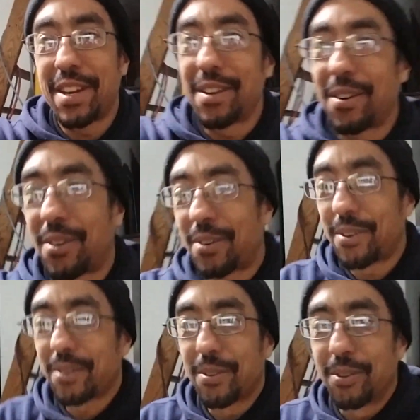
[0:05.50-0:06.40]
an
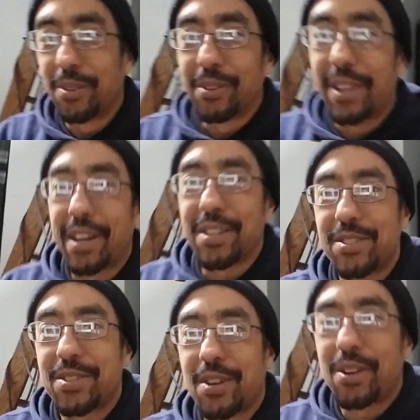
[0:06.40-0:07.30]
article that I
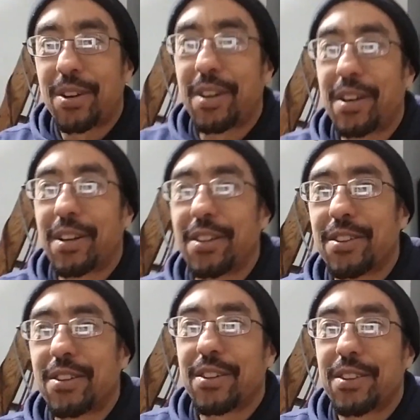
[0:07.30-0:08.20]
saw
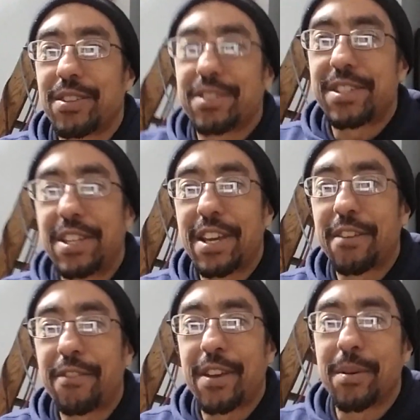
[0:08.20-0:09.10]

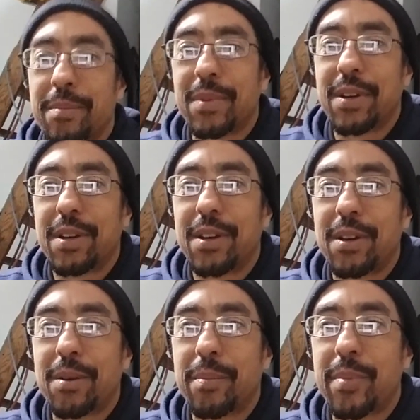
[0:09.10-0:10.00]
TFM
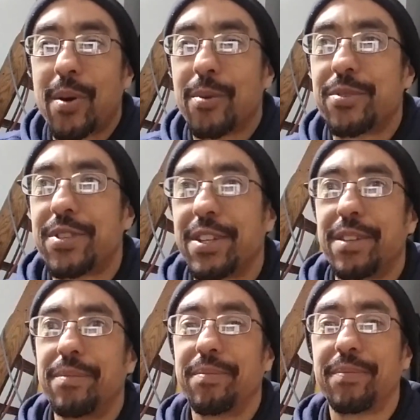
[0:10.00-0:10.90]
posted